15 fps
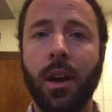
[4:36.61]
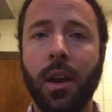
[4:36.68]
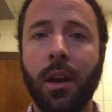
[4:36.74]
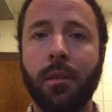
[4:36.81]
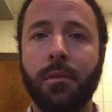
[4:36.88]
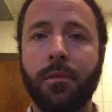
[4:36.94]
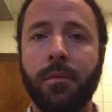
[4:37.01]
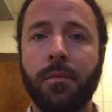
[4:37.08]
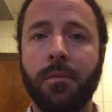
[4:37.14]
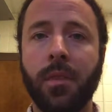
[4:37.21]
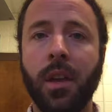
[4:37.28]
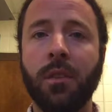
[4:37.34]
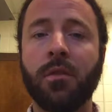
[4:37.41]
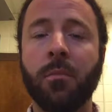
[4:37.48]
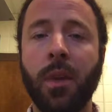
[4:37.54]
I have
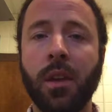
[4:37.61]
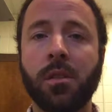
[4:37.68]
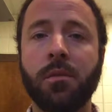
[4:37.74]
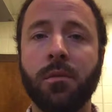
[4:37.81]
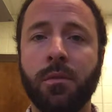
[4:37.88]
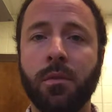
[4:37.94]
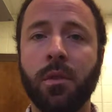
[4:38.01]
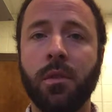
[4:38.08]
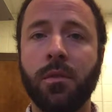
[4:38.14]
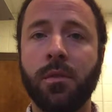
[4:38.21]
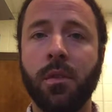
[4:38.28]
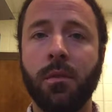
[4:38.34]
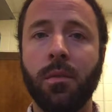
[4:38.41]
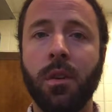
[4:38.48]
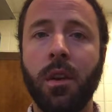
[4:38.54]
information for you
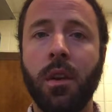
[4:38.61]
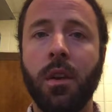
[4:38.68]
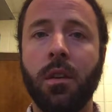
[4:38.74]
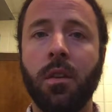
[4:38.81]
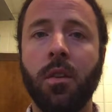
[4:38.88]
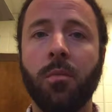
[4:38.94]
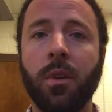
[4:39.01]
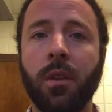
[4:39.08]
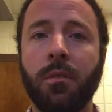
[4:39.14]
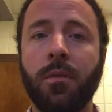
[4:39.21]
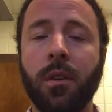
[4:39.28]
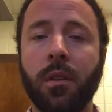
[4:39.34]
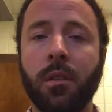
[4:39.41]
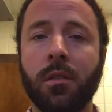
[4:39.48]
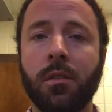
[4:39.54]
so nobody
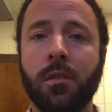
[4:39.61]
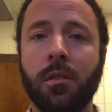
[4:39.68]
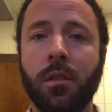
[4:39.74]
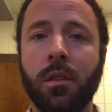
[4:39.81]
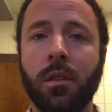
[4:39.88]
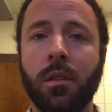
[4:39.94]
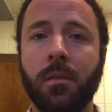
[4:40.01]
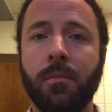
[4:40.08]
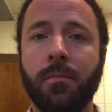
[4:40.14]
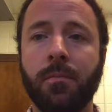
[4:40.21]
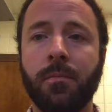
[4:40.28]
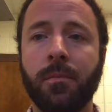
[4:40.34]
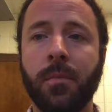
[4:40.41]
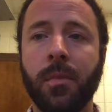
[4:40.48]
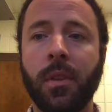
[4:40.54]
feels
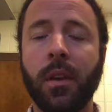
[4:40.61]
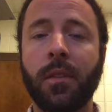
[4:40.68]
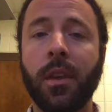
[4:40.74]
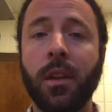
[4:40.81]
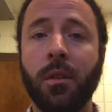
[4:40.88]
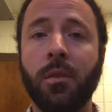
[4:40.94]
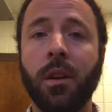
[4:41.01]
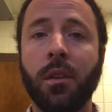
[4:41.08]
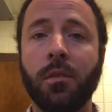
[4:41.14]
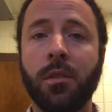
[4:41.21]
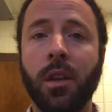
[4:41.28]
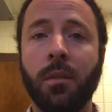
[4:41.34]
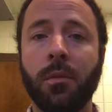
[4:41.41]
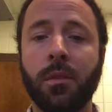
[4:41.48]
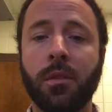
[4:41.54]
like they don't
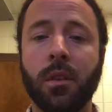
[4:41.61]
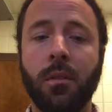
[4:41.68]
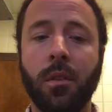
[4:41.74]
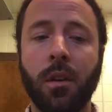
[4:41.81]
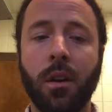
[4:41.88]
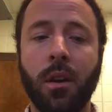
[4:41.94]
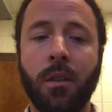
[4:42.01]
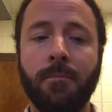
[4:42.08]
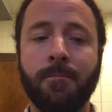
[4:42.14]
understand what's going on.